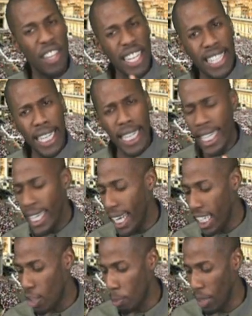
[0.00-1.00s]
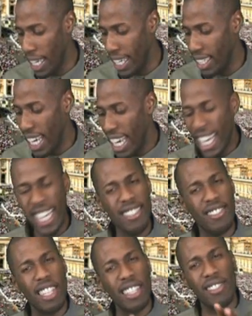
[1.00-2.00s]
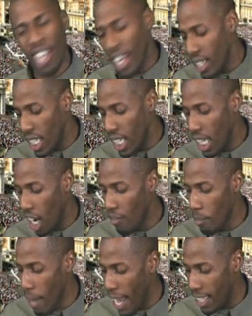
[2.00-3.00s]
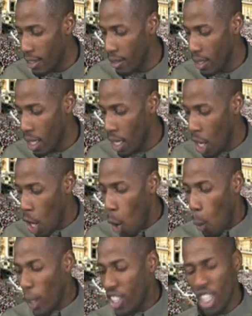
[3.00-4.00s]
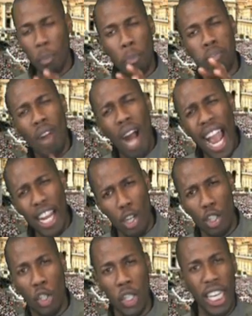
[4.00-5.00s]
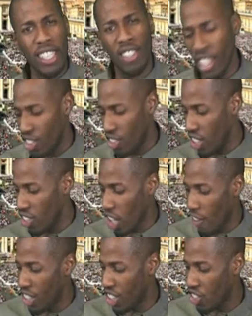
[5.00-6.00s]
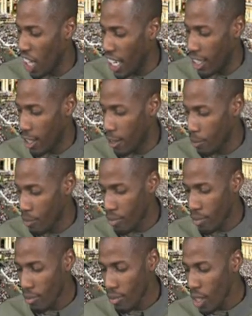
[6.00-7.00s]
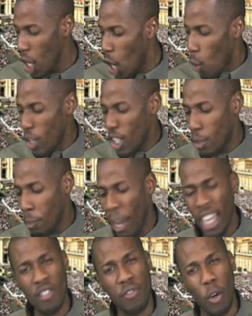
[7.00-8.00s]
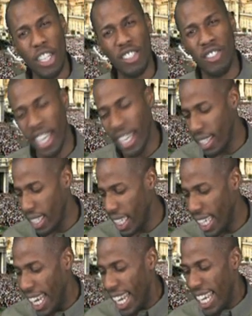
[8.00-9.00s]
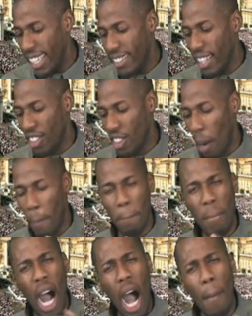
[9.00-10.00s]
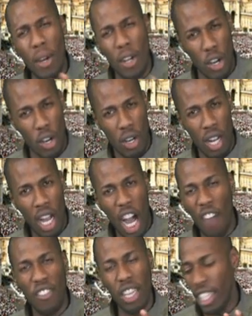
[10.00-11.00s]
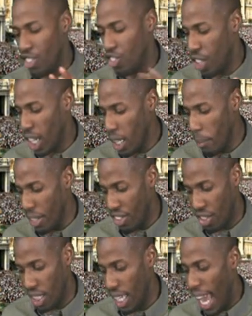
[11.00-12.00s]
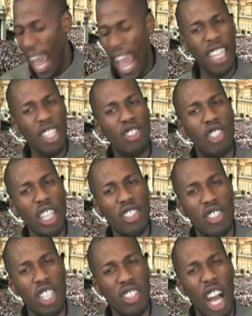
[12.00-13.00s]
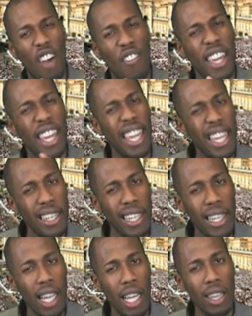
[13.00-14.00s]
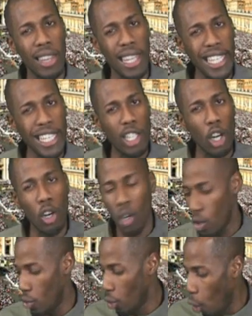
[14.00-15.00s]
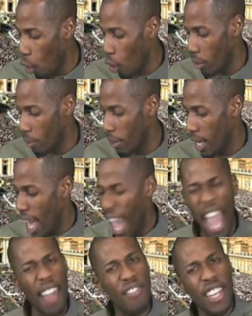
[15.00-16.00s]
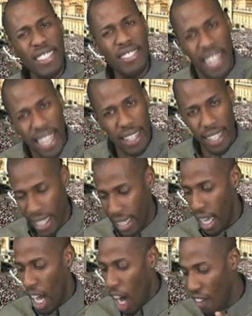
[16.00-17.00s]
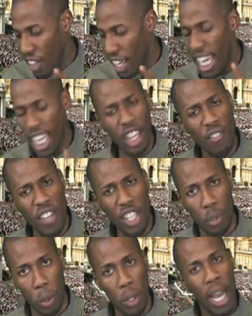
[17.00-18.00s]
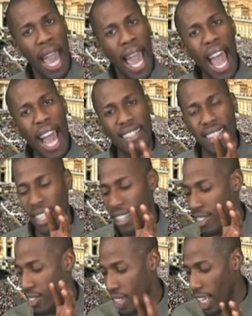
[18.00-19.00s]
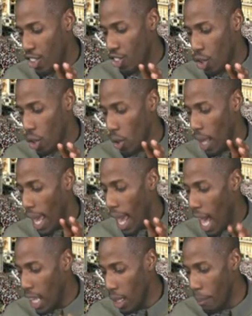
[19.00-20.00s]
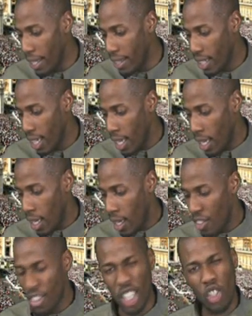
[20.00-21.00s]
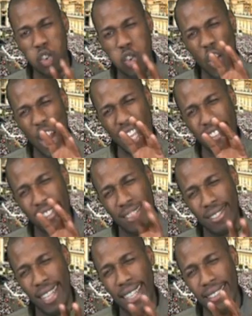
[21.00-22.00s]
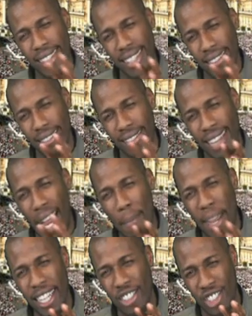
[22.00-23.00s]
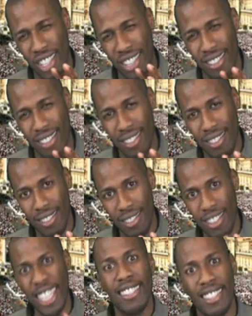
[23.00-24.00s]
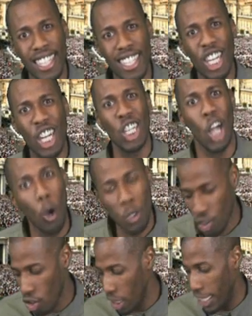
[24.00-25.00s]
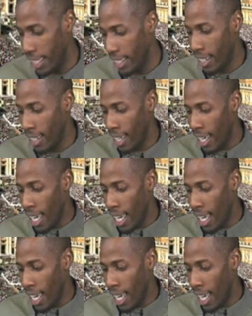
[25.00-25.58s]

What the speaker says: The key, he explained, is the dignity of men, which is prior to the existence of the state. Respect for his dignity is the thermometer of the legitimacy and justice of any legal norm. And this dignity of the individual has an essential element, the transcendent dimension. Listen closely.